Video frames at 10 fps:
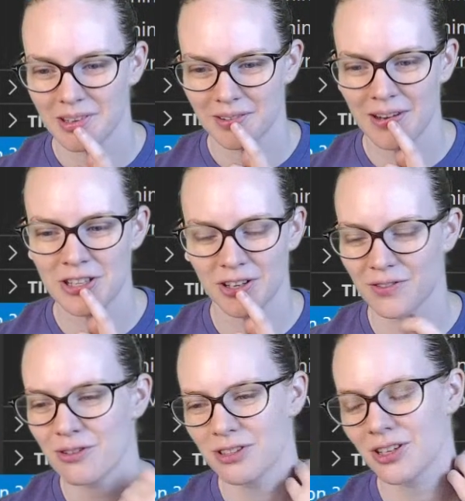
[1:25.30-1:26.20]
Rachel, have
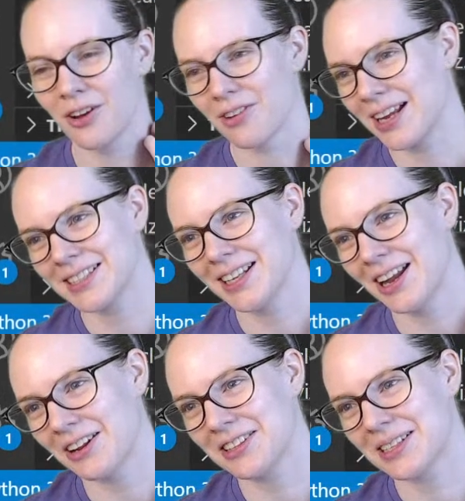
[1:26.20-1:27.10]
you installed Rasa a
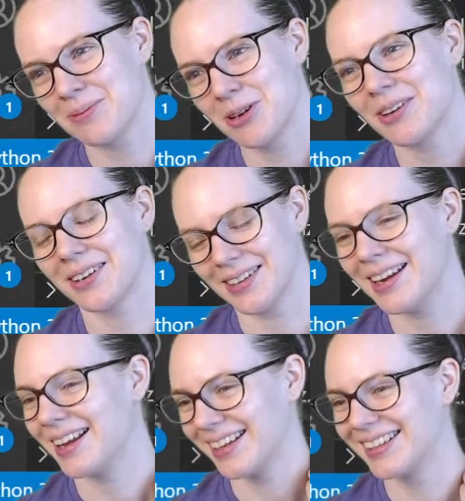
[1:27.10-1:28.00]
lot on this computer?
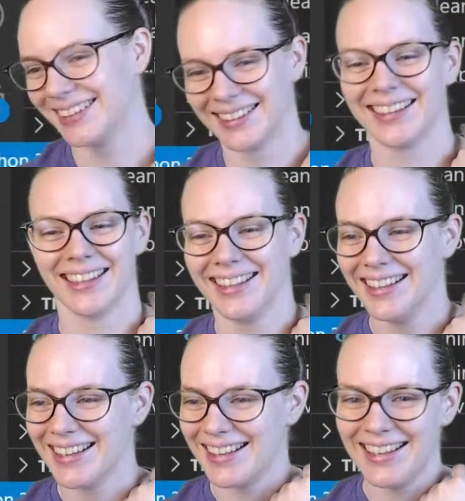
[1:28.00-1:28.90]
Yeah.
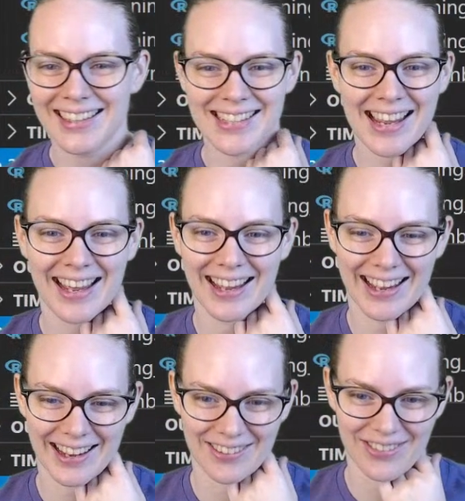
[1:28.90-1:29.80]
Yes, I
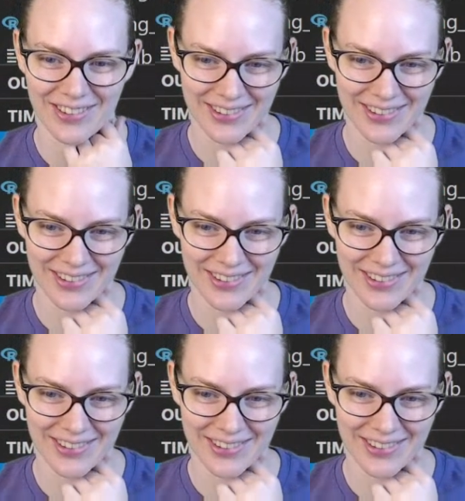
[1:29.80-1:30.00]
have.